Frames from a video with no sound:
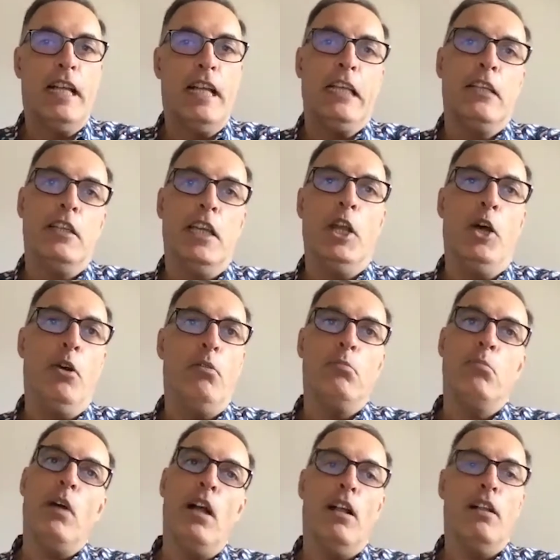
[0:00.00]

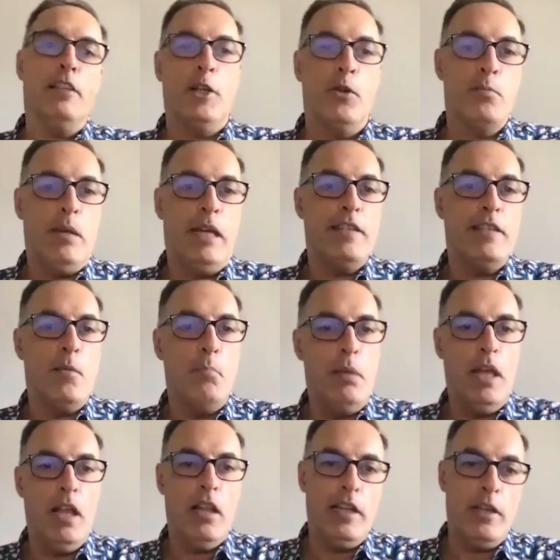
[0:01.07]
it pays the
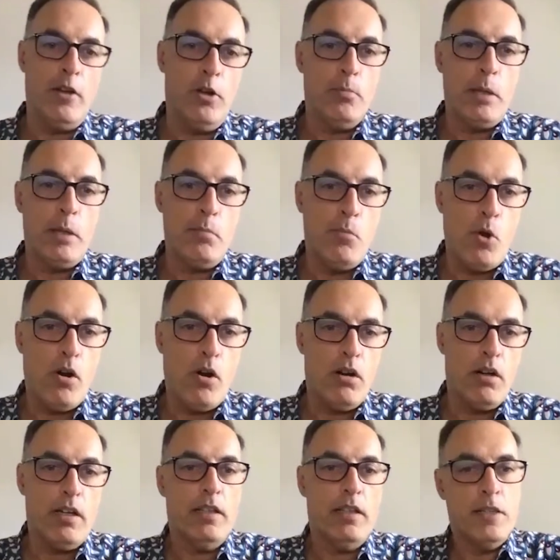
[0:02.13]
bill and a little bit more,
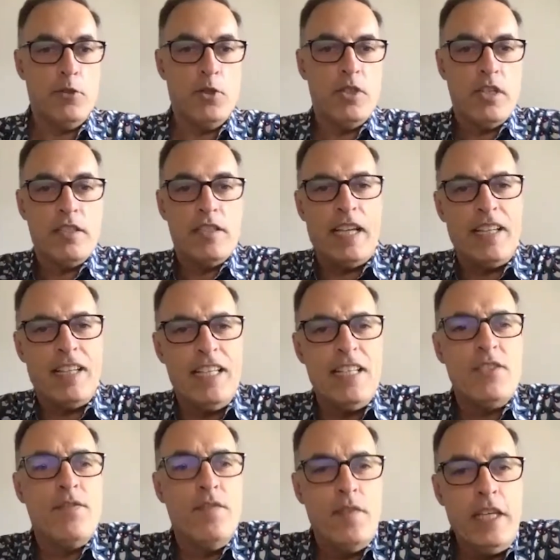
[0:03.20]
and then you're just like
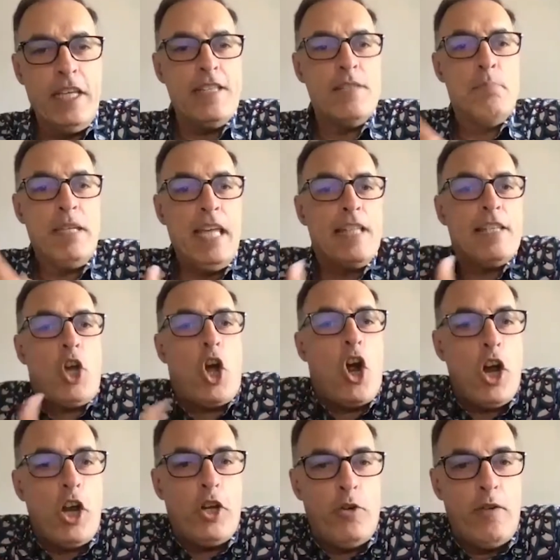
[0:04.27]
it gets
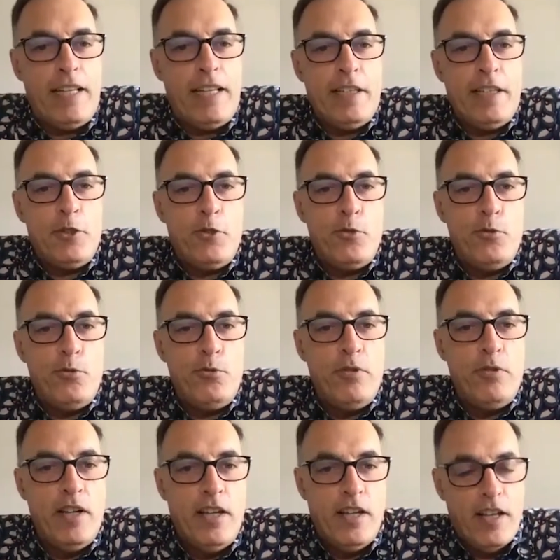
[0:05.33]
harder, I think, to
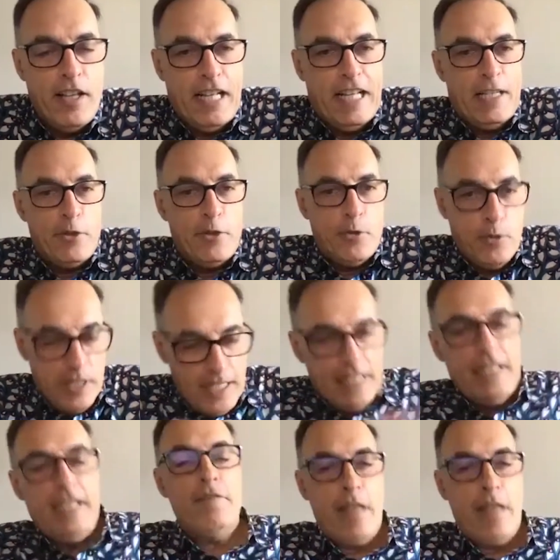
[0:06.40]

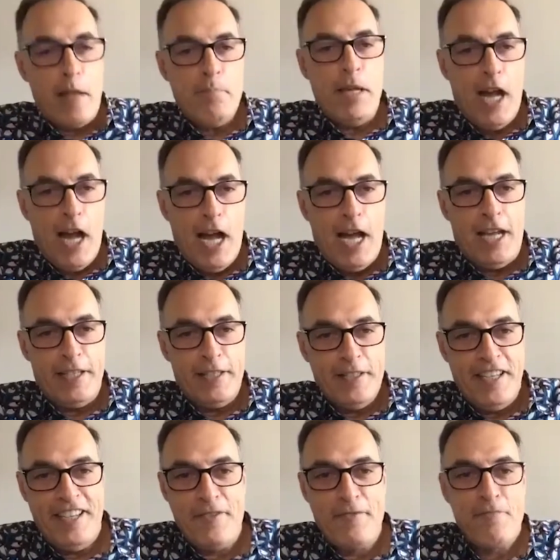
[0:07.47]
leave that behind.
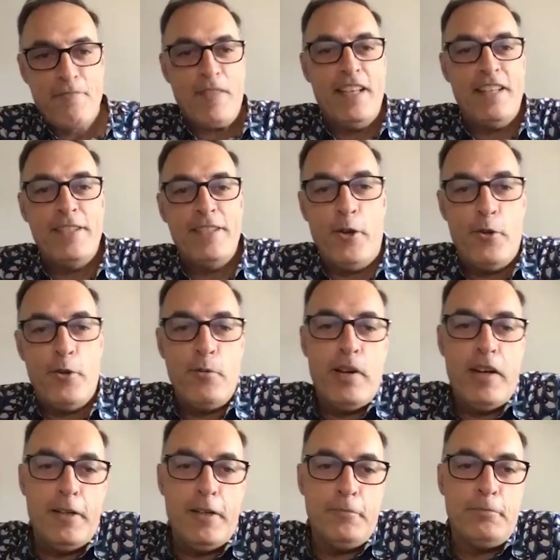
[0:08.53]
So